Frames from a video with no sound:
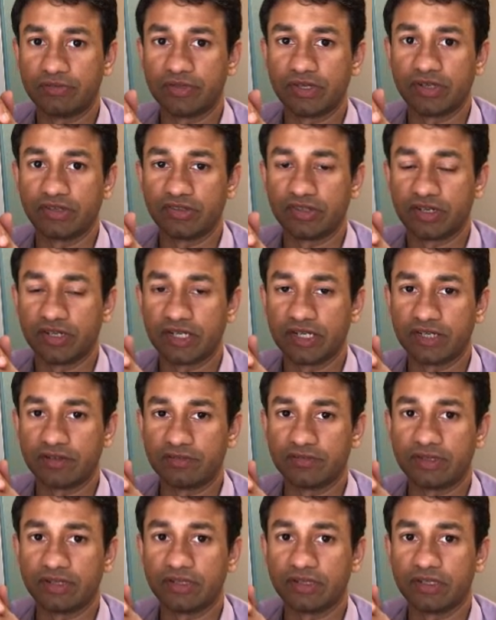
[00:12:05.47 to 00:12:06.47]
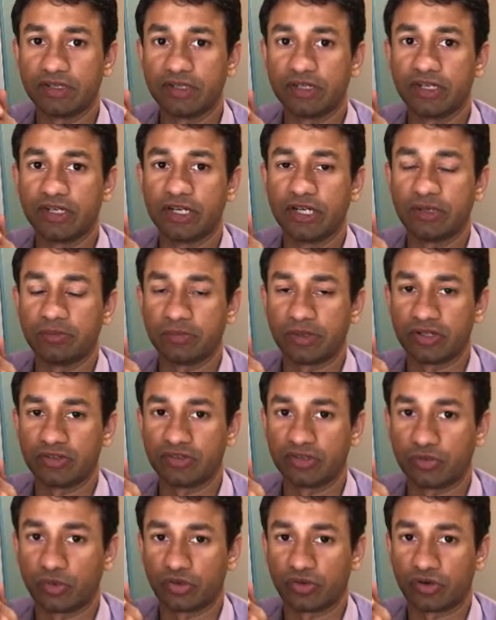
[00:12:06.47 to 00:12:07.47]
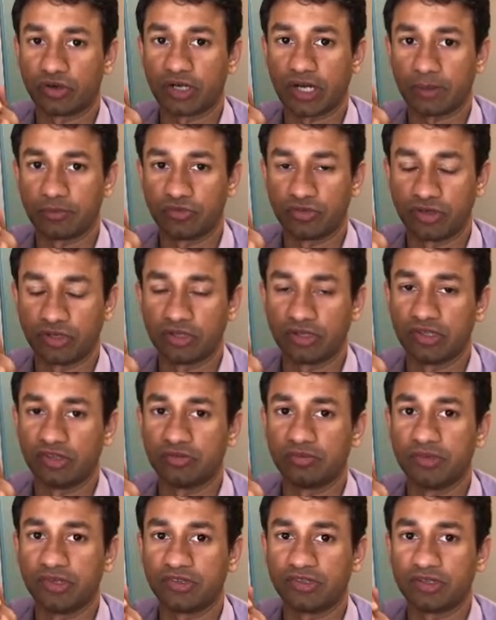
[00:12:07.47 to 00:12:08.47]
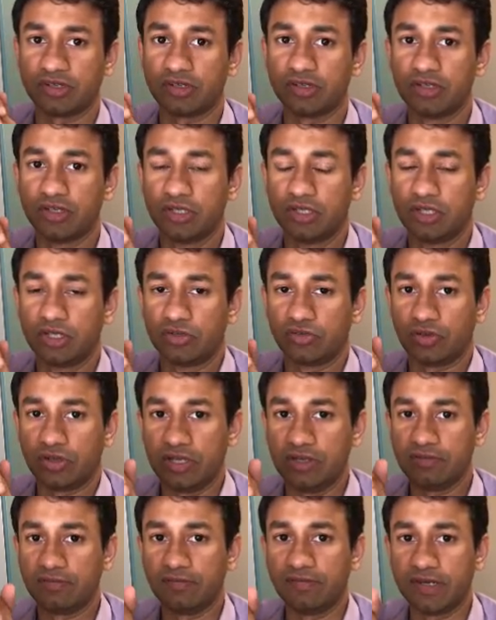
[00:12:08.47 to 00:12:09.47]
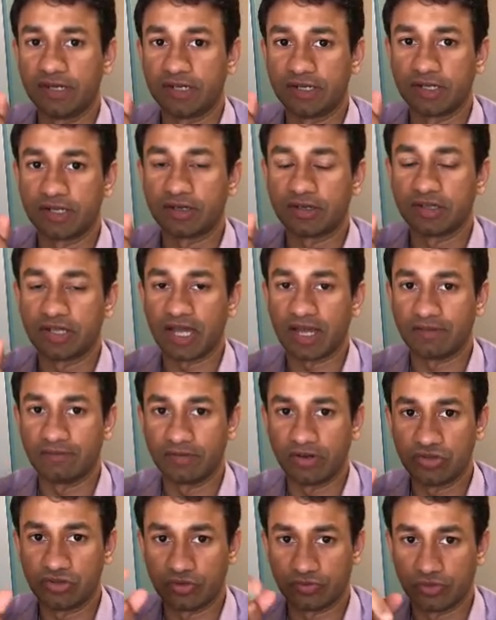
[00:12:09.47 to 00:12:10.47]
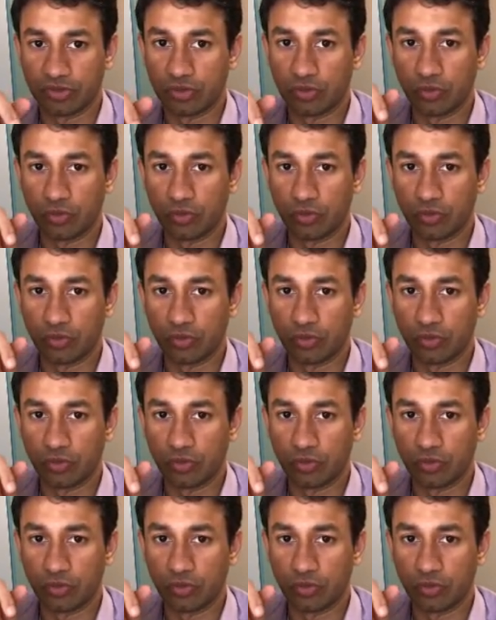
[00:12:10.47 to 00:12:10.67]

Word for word: if there is a date when the daily temperature was not captured is missing. So if we take the average of the